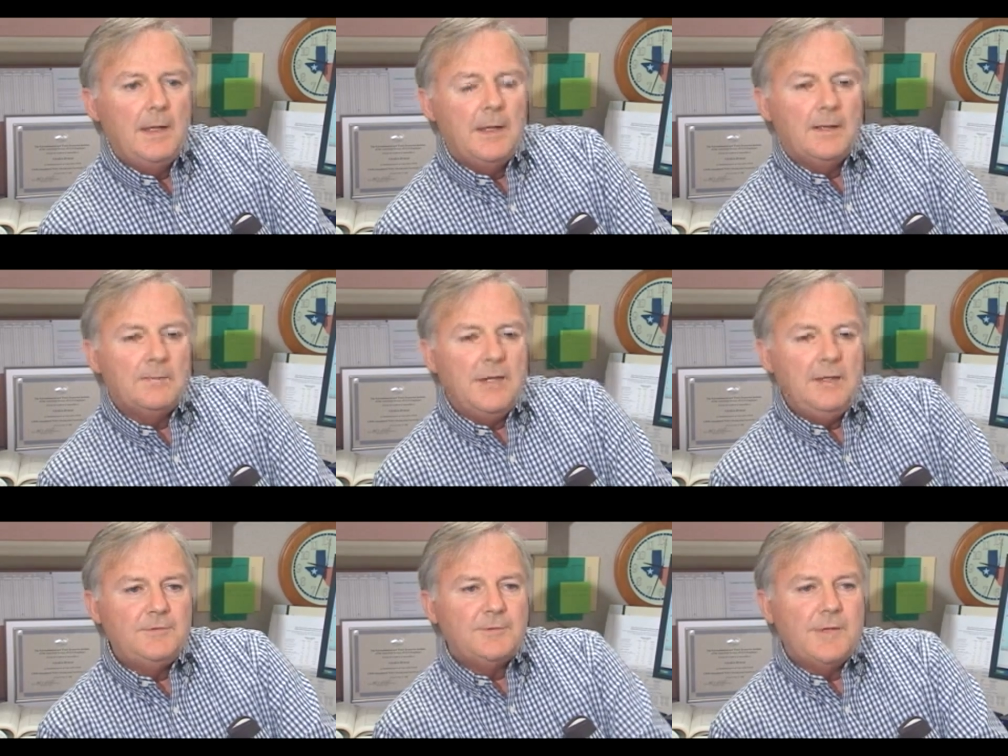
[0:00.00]
It
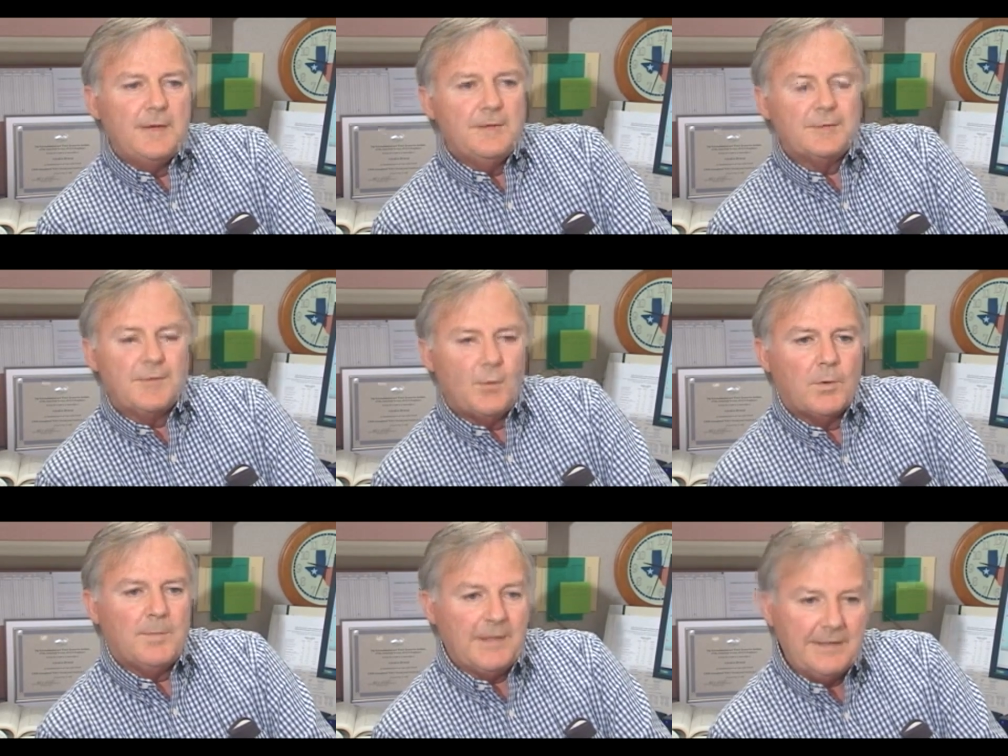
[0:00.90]
means that the
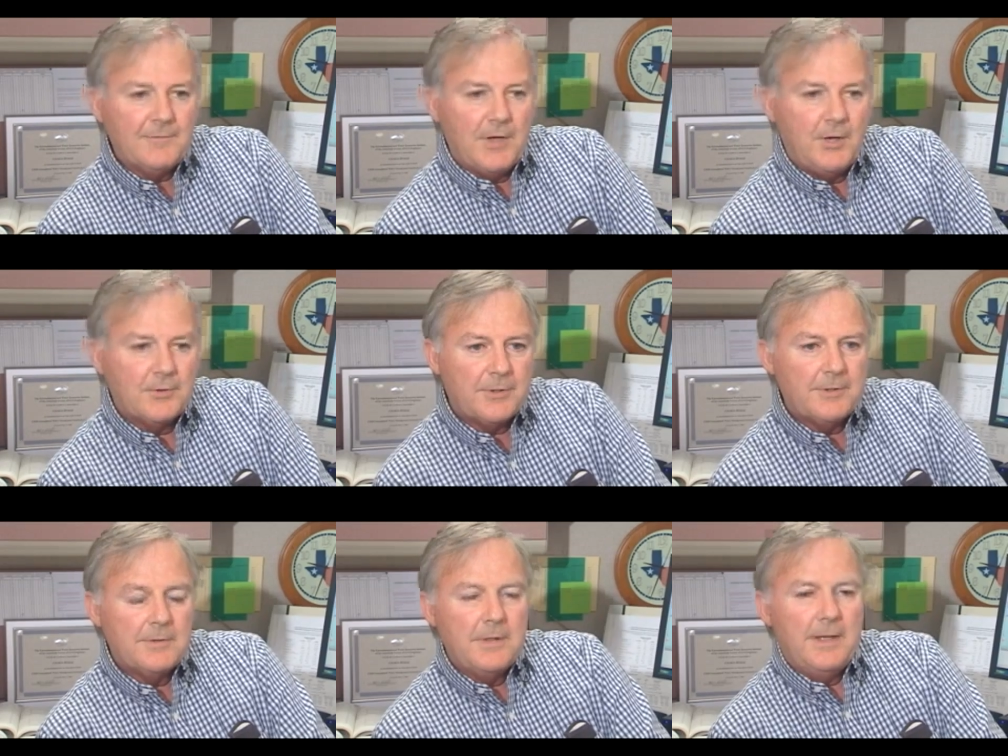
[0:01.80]
storm lived
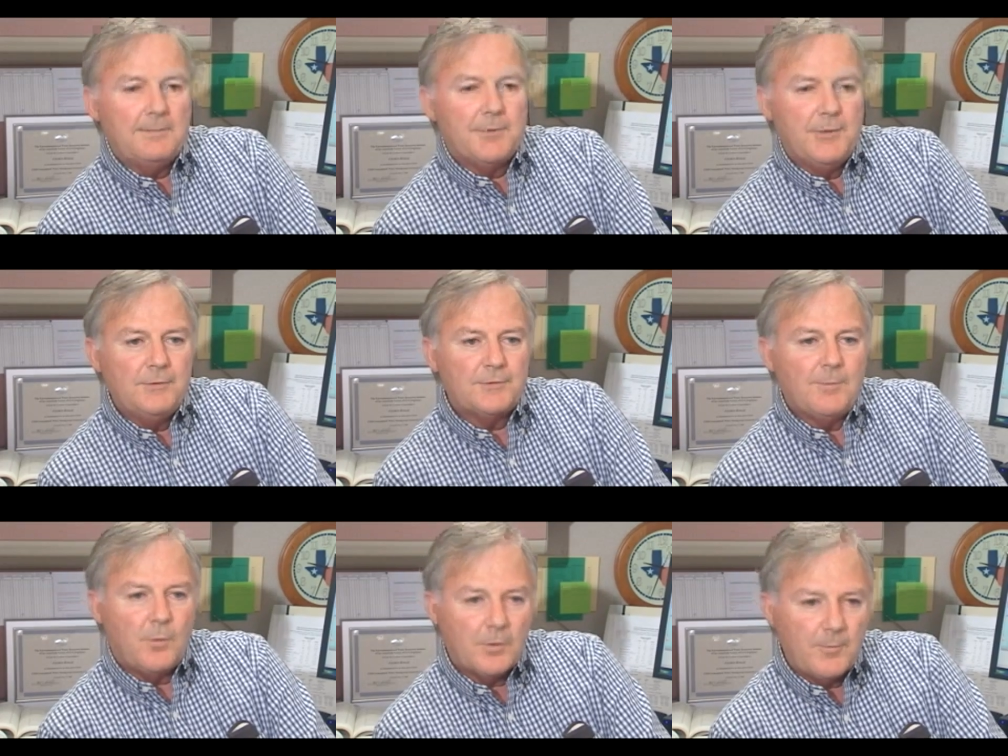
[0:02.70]
longer and produced
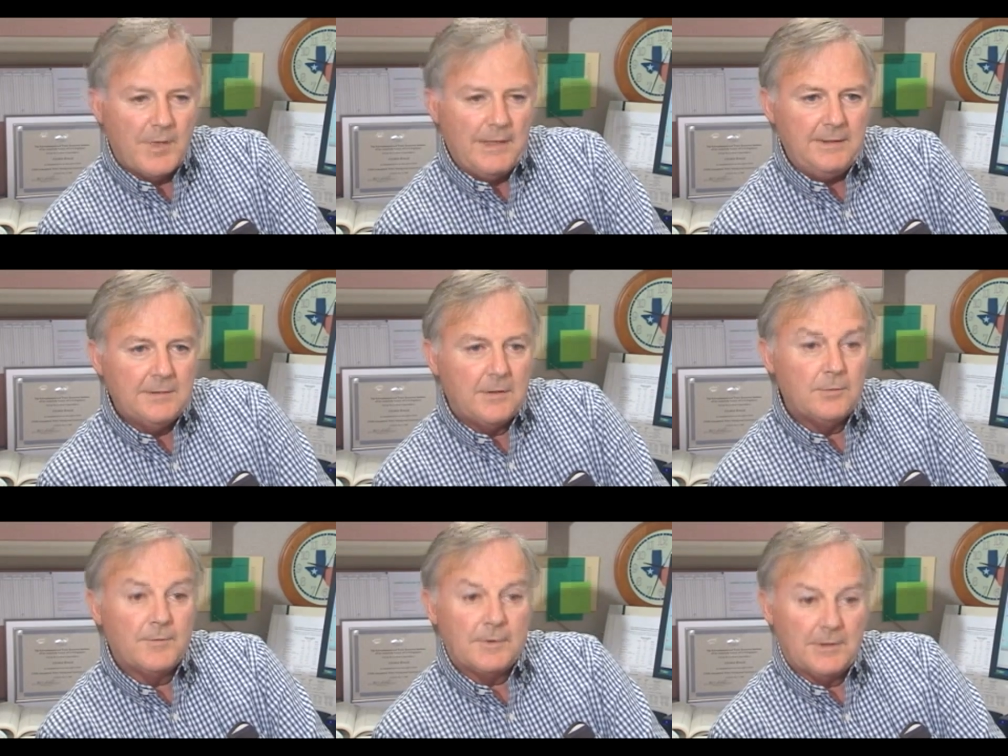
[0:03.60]
more rain
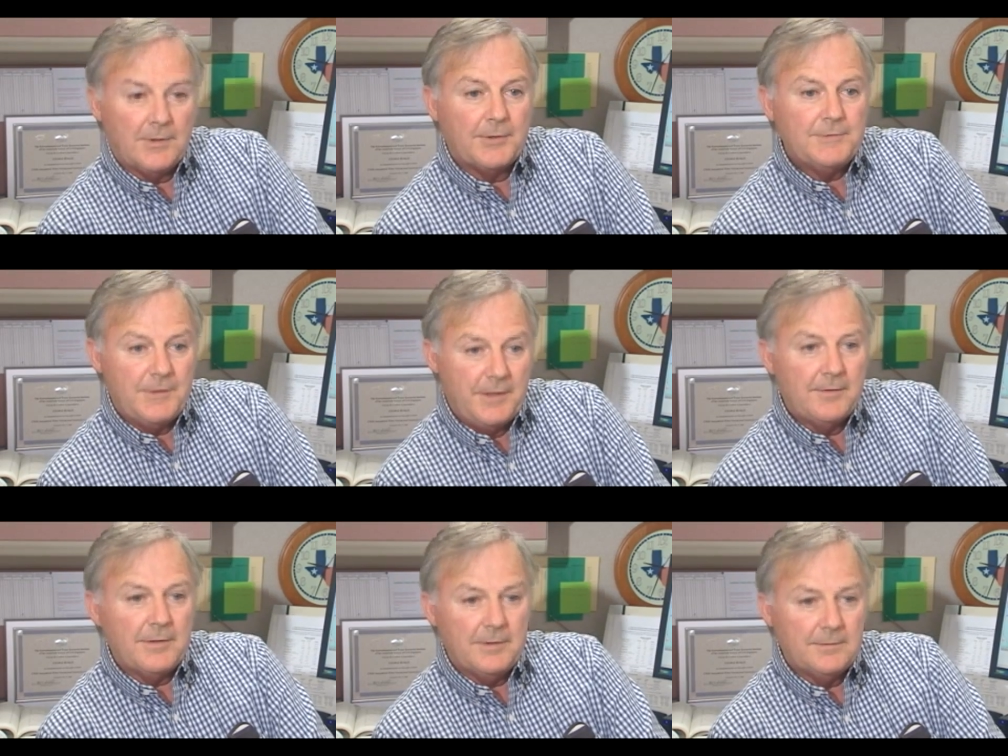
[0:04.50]
over a larger
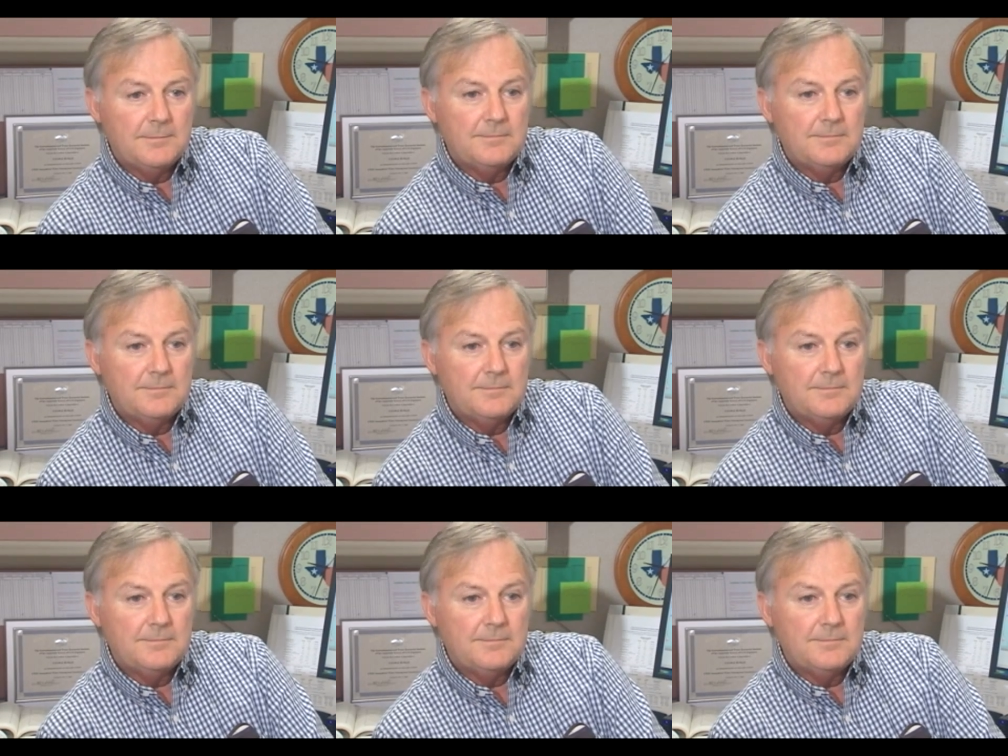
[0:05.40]
area.